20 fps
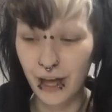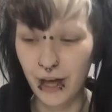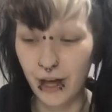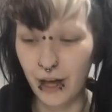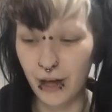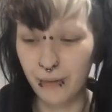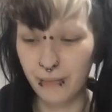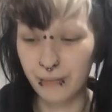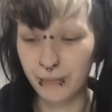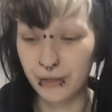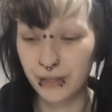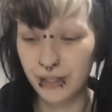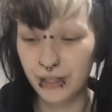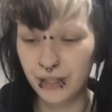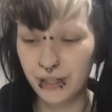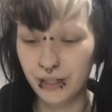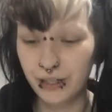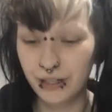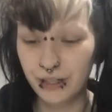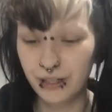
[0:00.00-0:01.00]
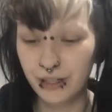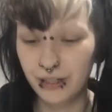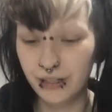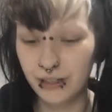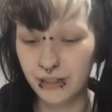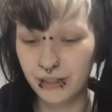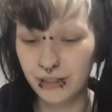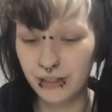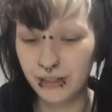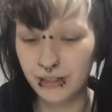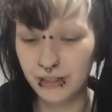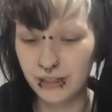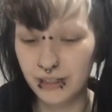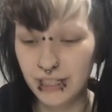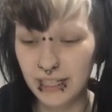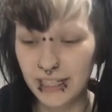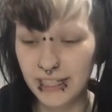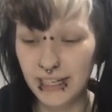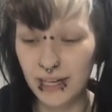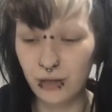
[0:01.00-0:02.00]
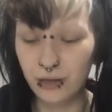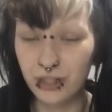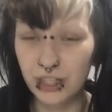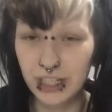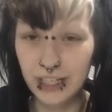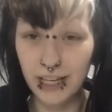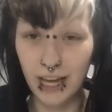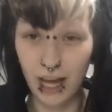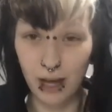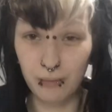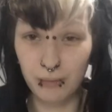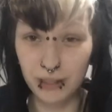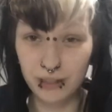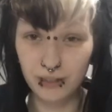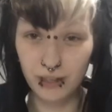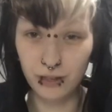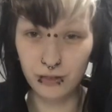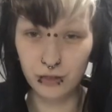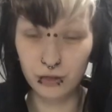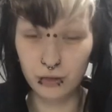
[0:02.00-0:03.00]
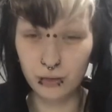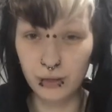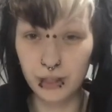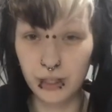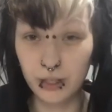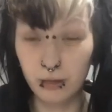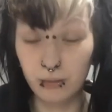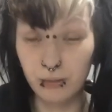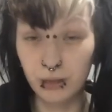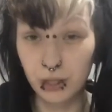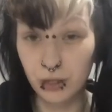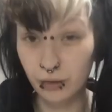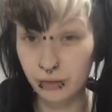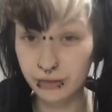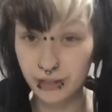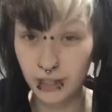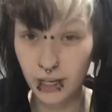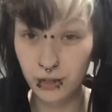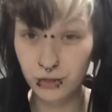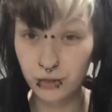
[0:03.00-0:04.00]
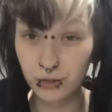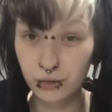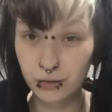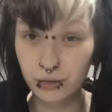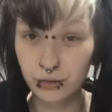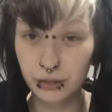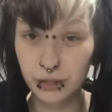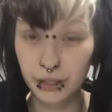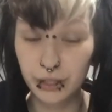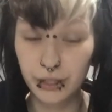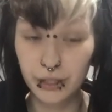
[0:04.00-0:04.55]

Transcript: Um, DDLG can be sexual and it can be not sexual.